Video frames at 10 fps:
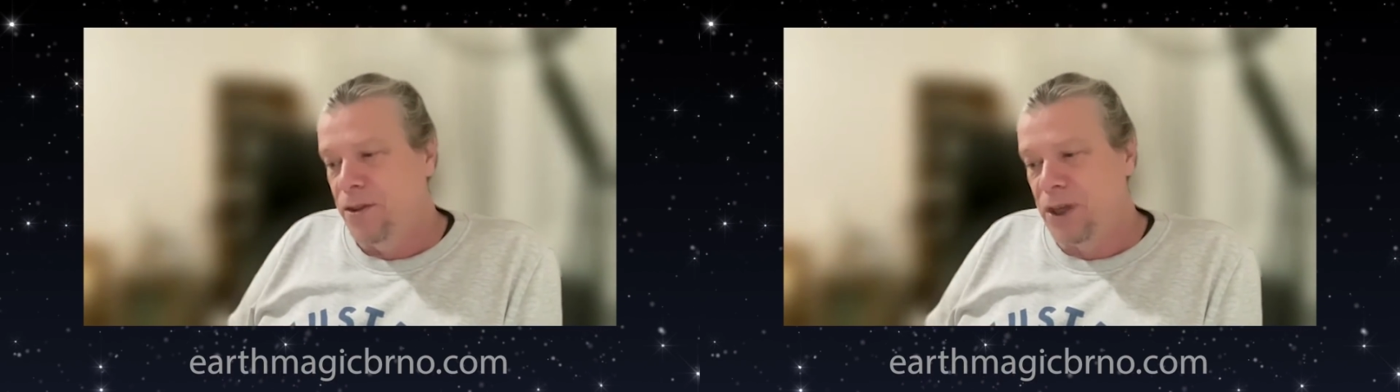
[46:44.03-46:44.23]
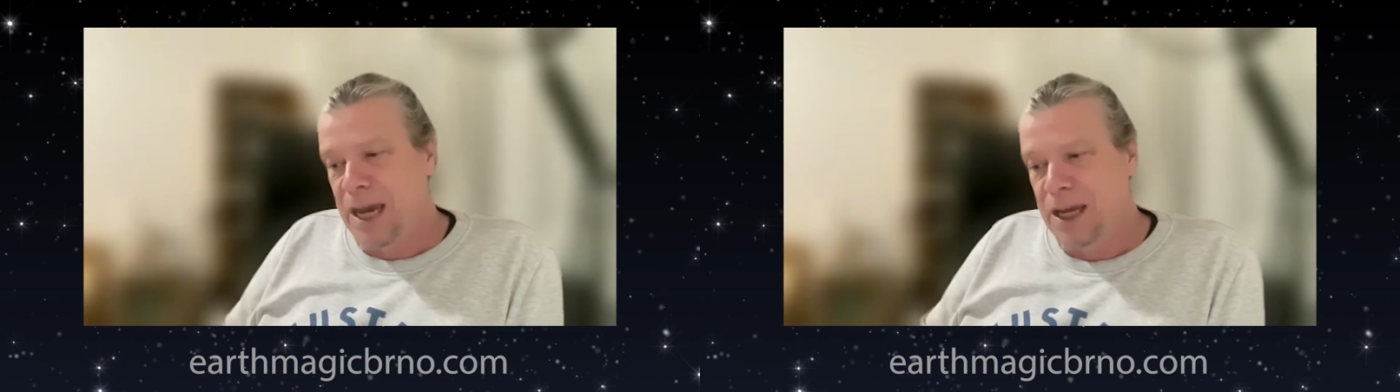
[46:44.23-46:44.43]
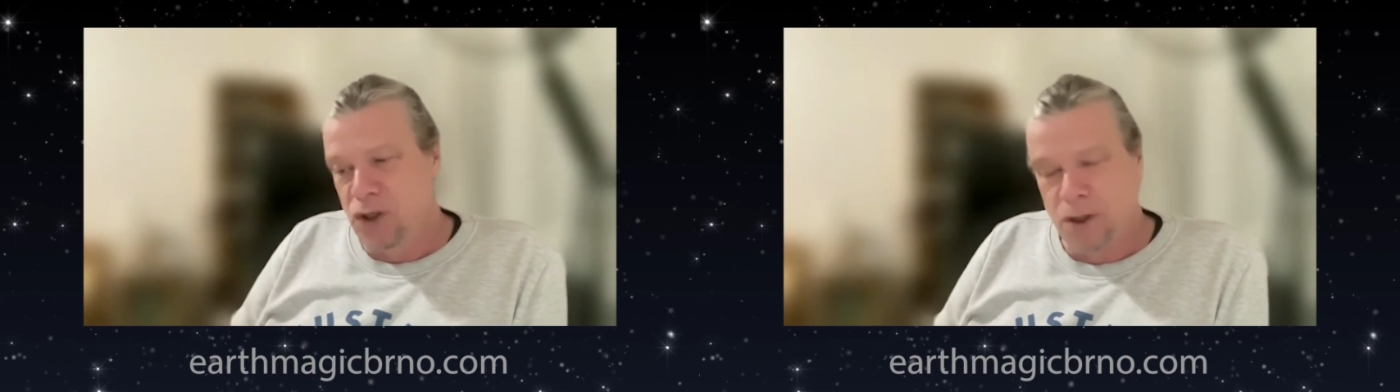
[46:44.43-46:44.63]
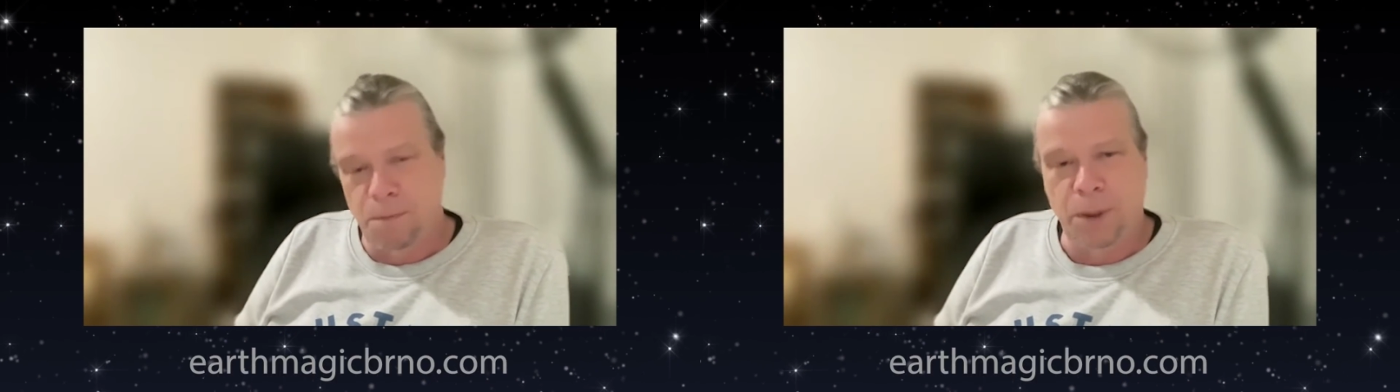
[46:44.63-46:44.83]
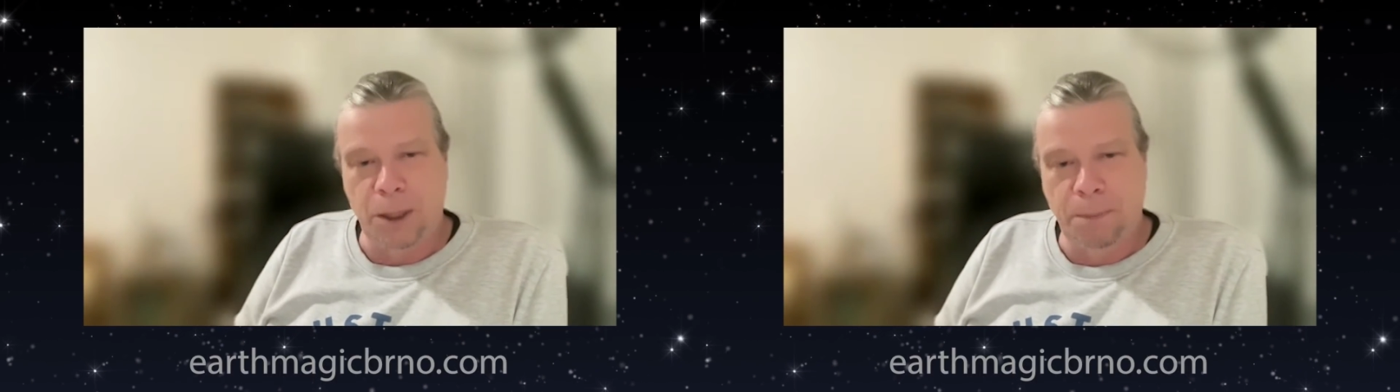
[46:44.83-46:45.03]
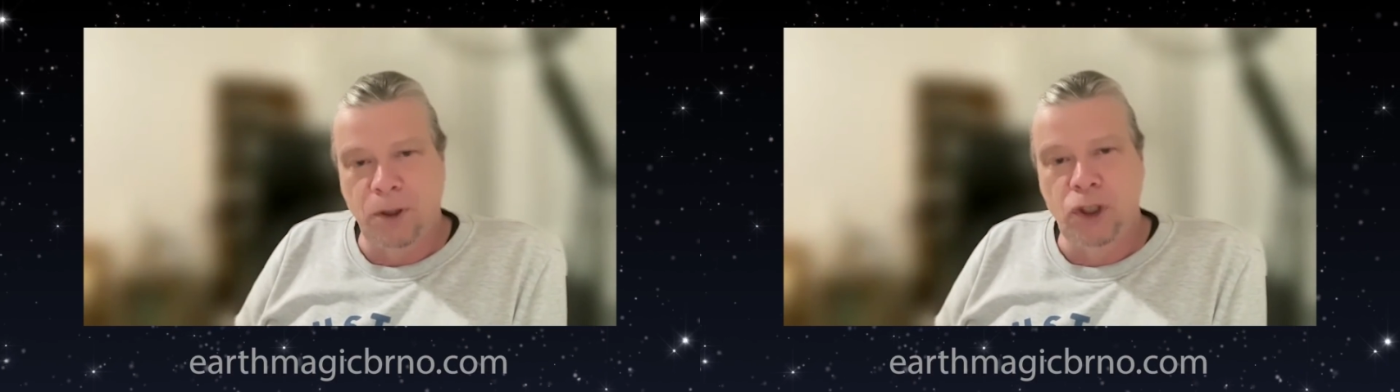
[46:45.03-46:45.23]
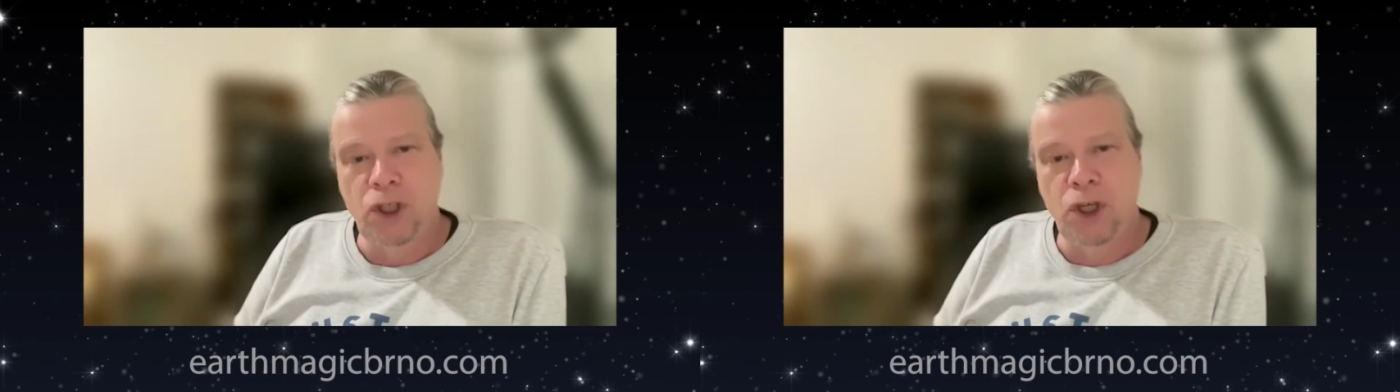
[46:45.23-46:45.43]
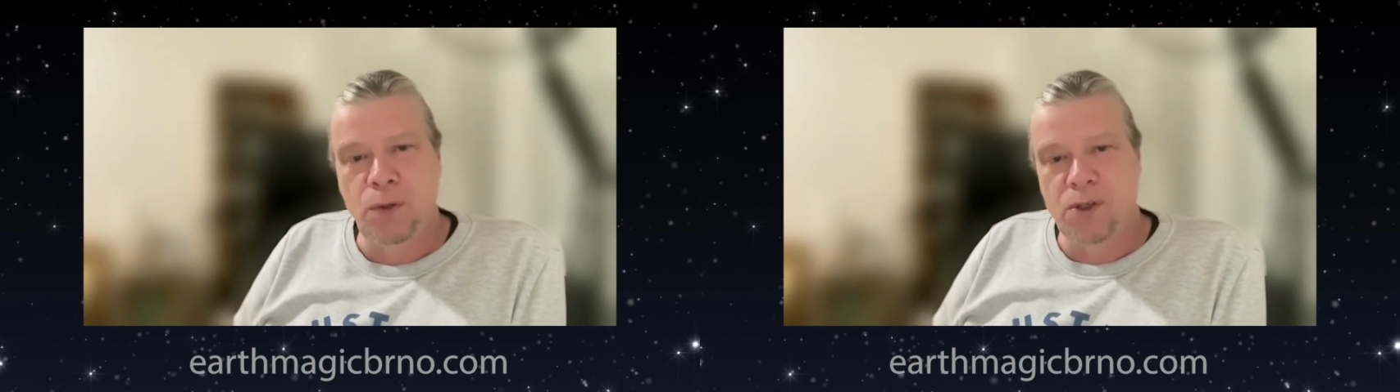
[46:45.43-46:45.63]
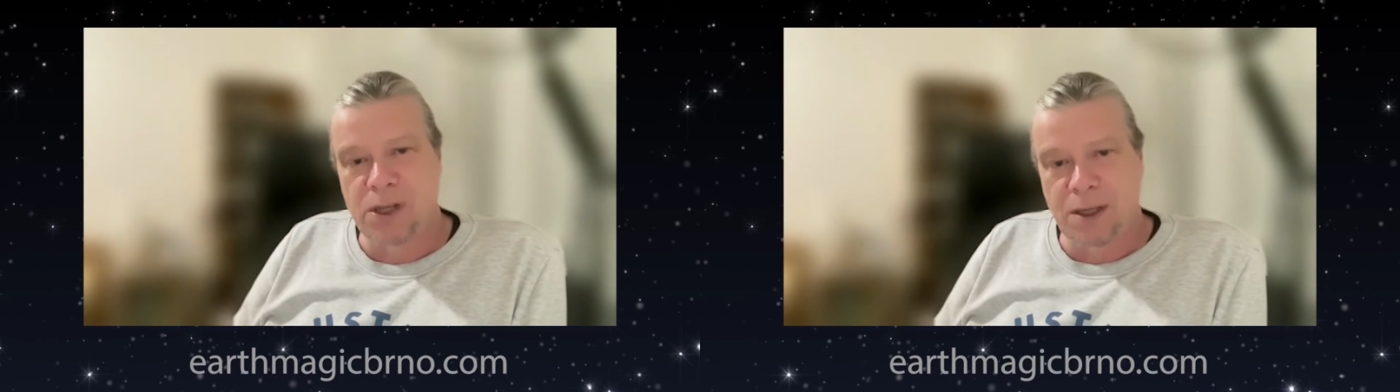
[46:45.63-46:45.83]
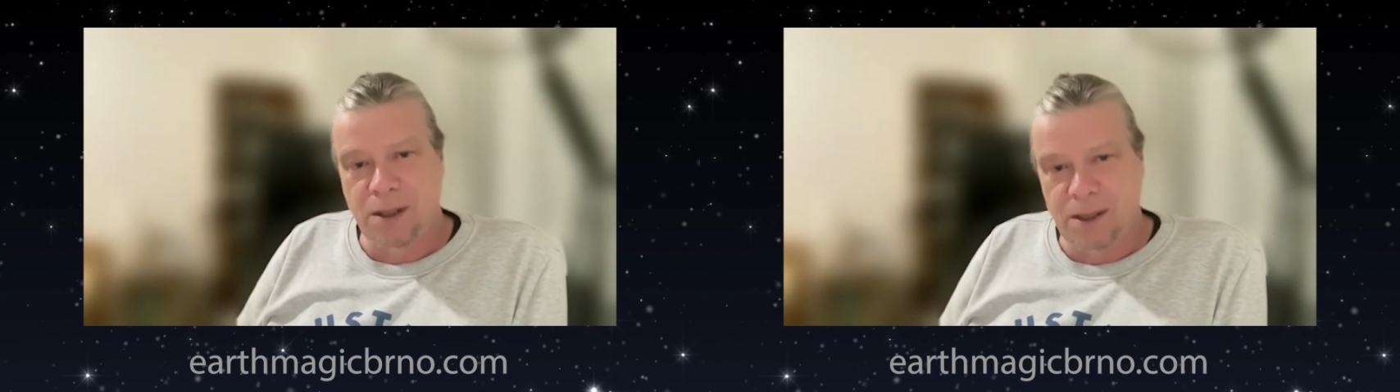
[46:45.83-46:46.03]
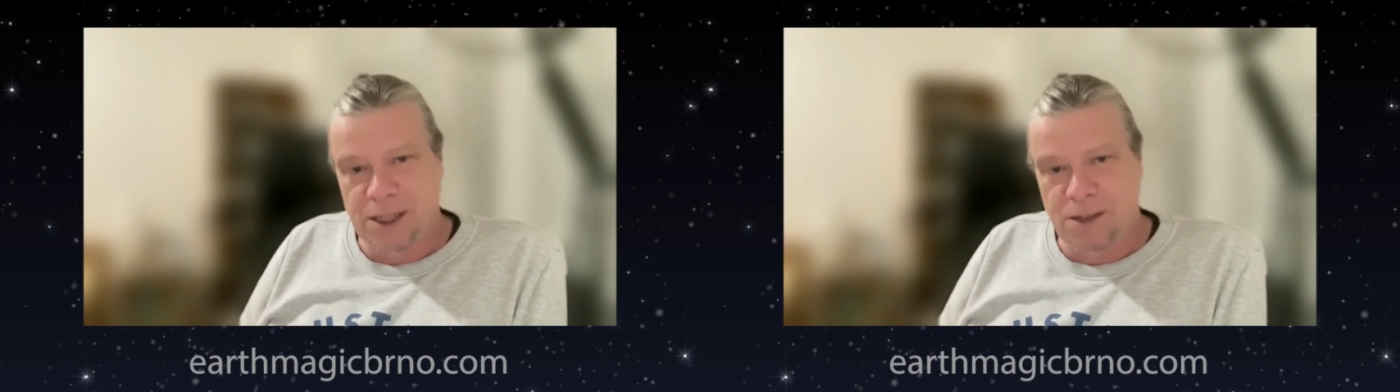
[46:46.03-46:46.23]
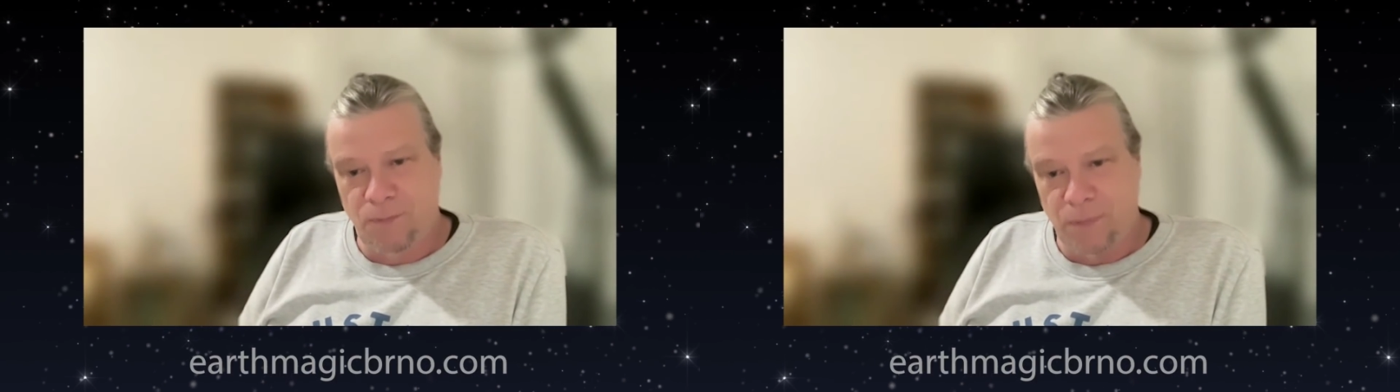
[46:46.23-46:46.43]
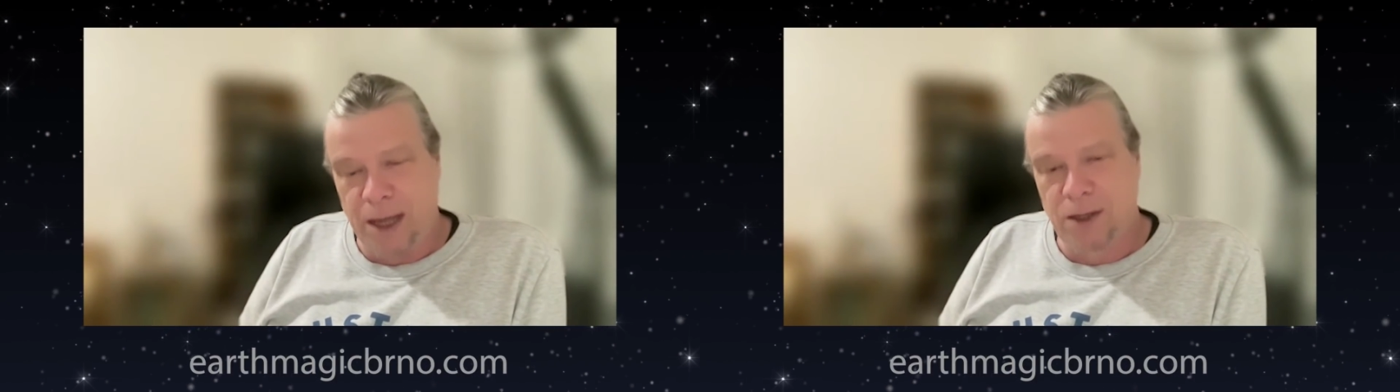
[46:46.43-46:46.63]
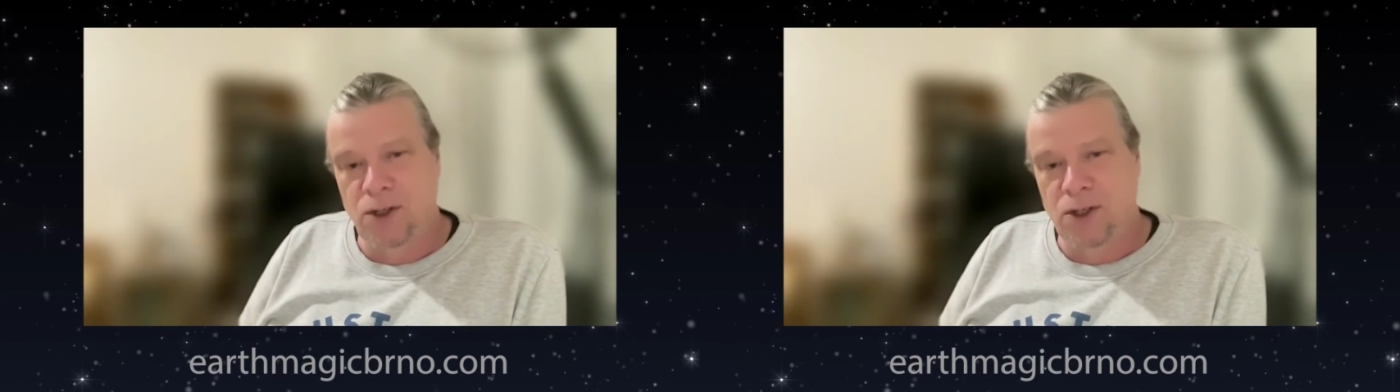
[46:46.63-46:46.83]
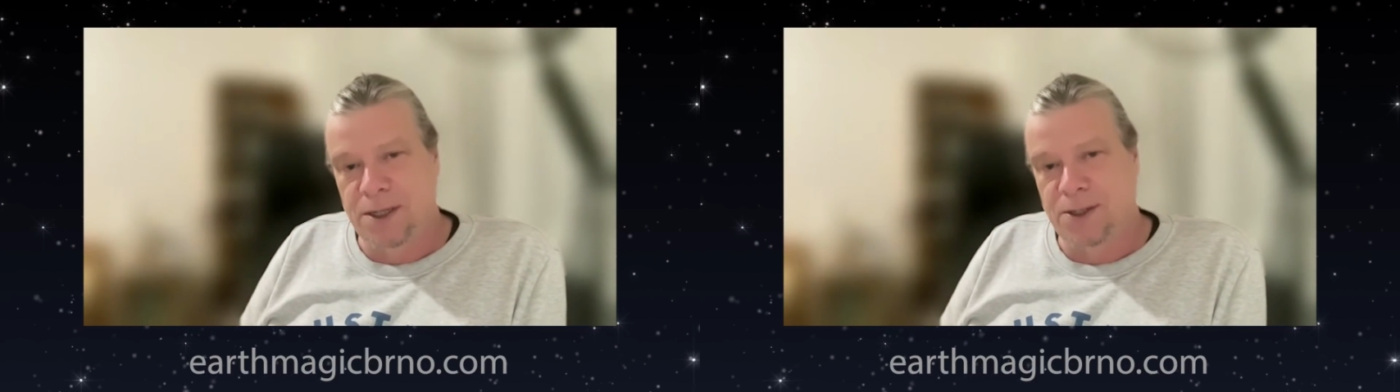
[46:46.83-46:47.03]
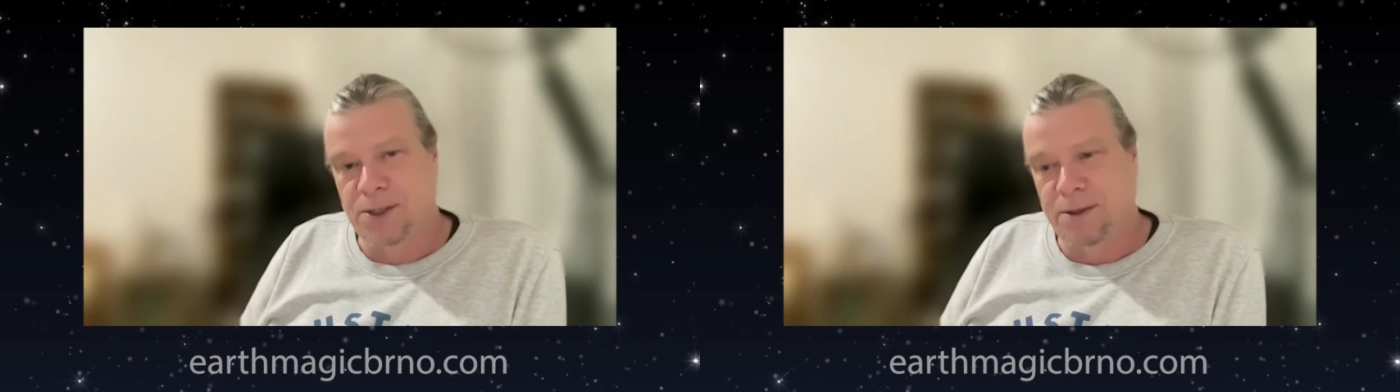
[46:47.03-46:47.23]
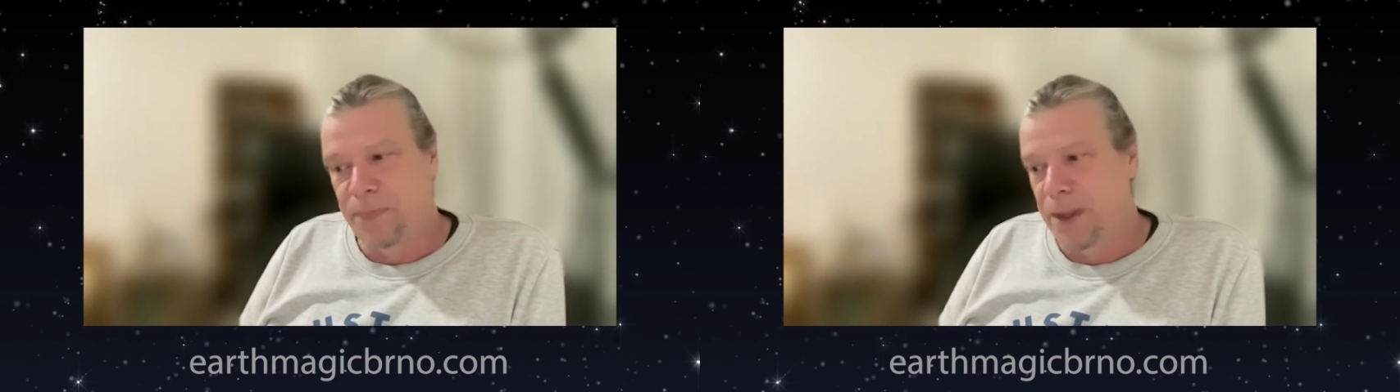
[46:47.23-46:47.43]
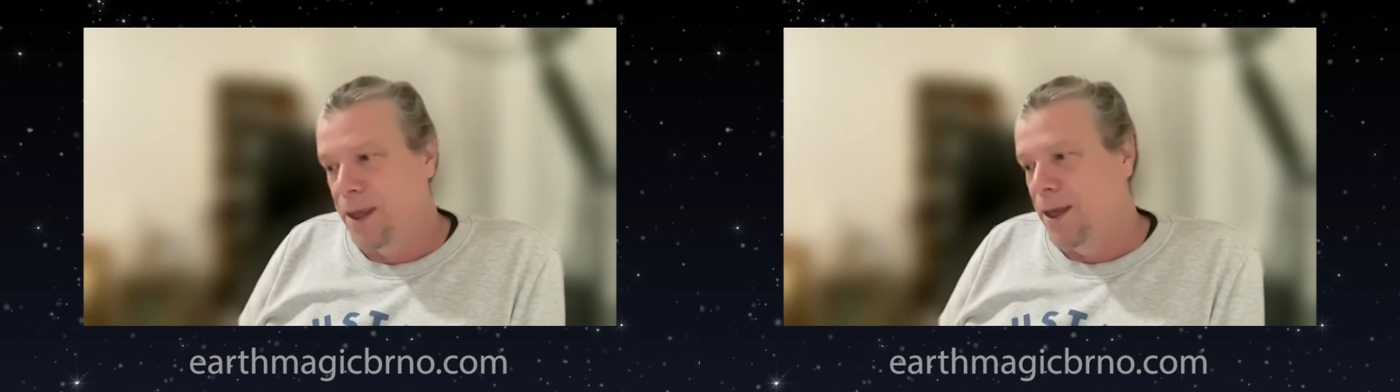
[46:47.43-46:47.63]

the ancient people using these energies